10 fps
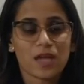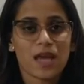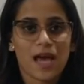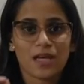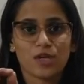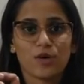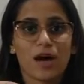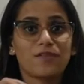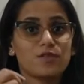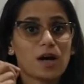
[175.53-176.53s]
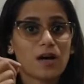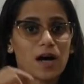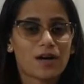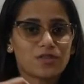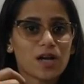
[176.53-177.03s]
and you have to,
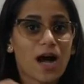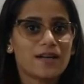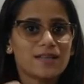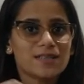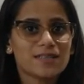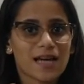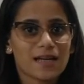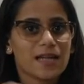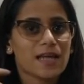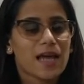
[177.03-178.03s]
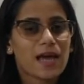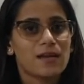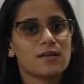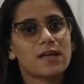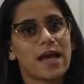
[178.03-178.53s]
after understanding
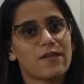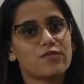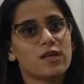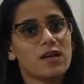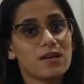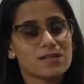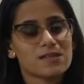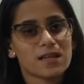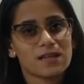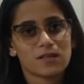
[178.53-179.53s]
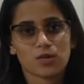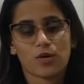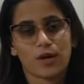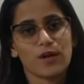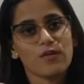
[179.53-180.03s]
and carefully listening that
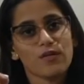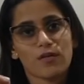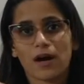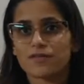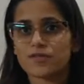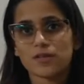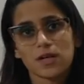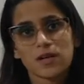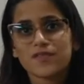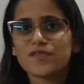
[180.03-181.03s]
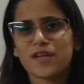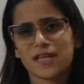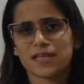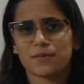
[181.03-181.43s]
audio, you have to fill in the